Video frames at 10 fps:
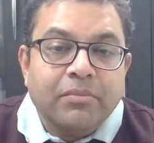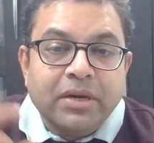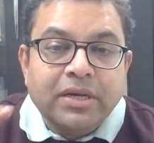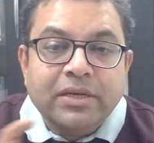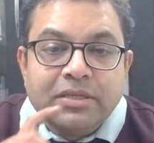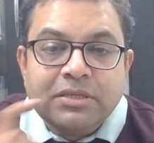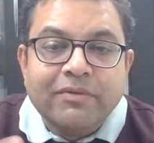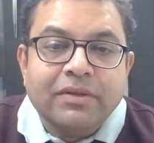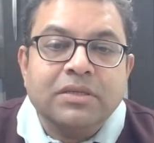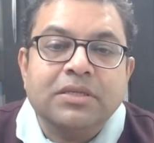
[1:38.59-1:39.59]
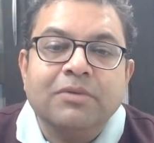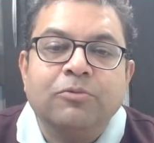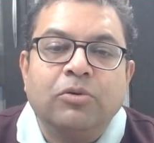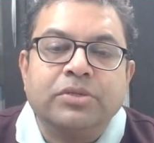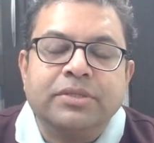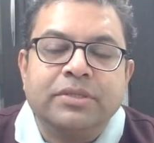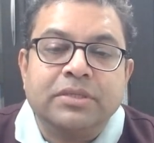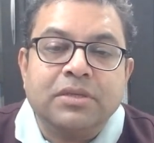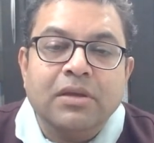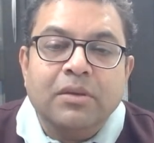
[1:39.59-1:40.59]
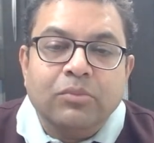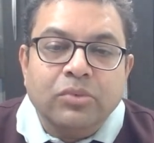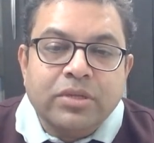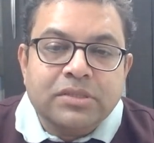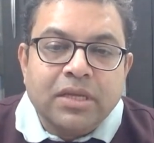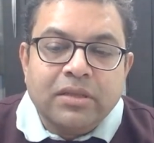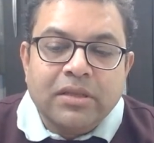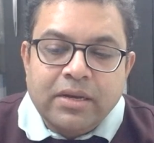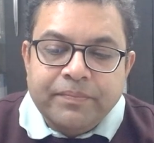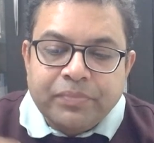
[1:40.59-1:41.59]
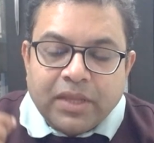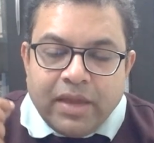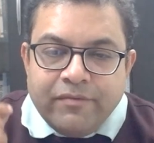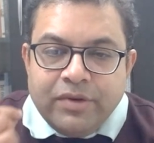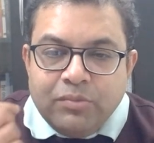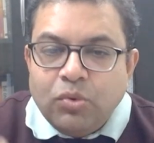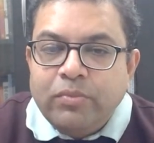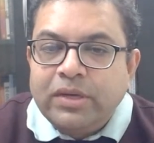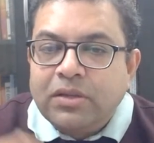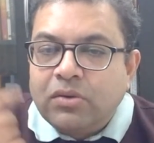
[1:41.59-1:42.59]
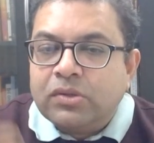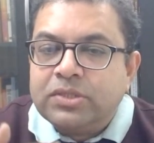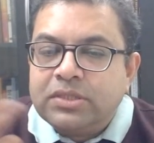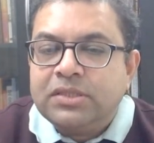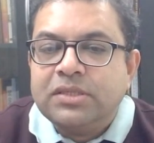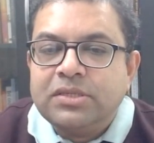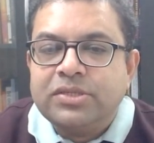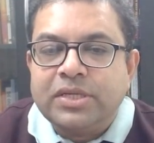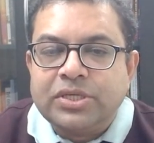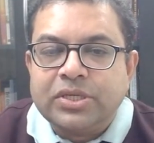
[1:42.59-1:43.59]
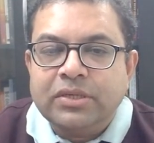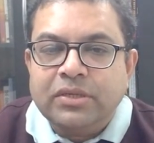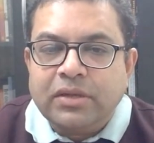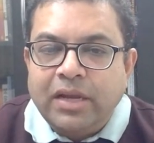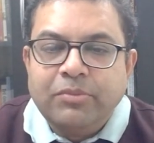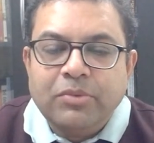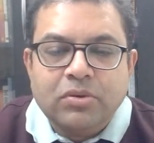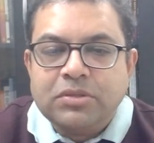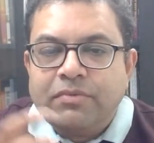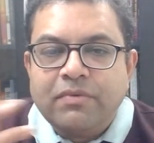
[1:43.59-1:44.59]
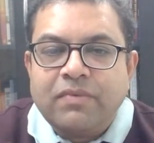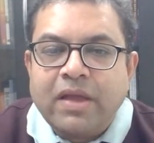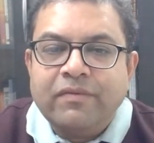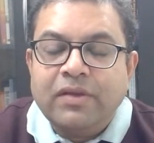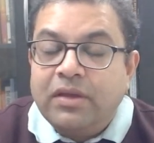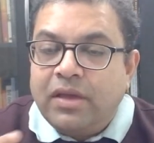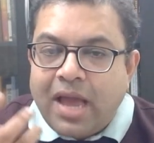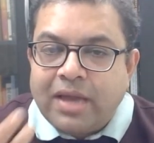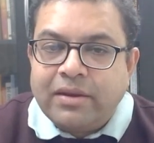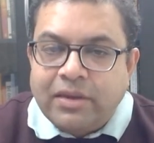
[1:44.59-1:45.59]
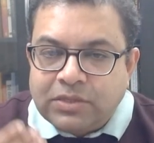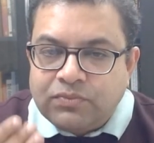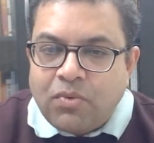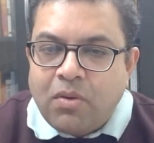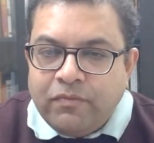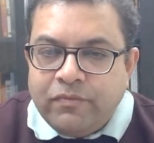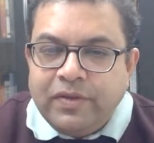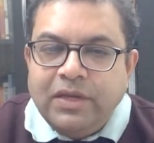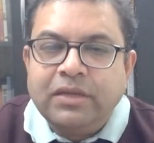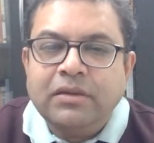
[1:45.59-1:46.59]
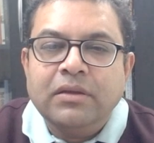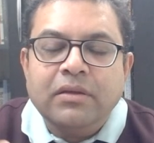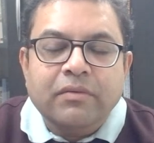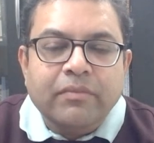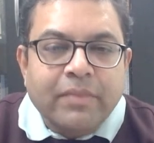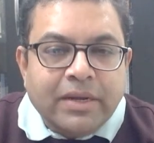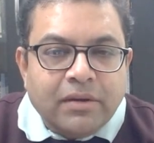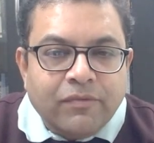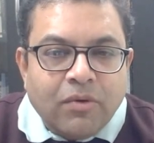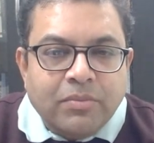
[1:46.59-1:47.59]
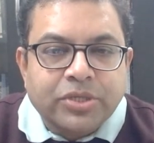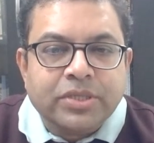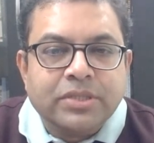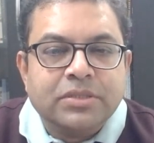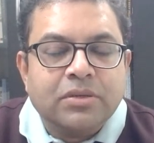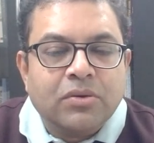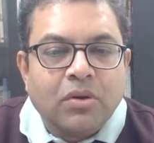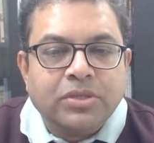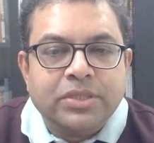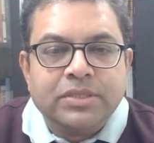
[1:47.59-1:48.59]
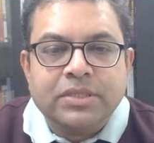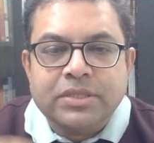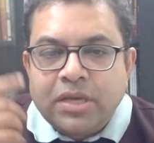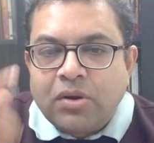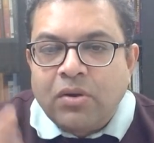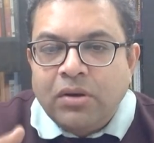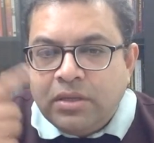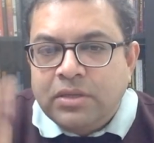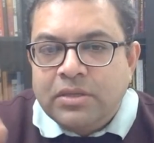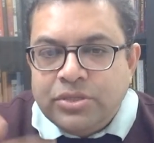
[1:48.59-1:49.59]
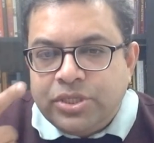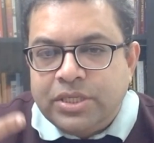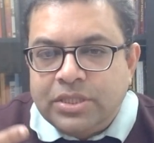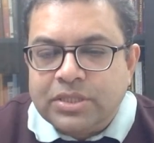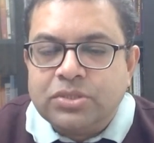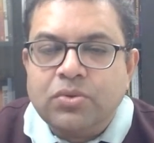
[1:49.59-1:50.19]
But it is never the same consciousness. Buddha said that every moment the consciousness is changing, right? Because of the five aggregates, form, feeling, mental formations, consciousness, they are all changing.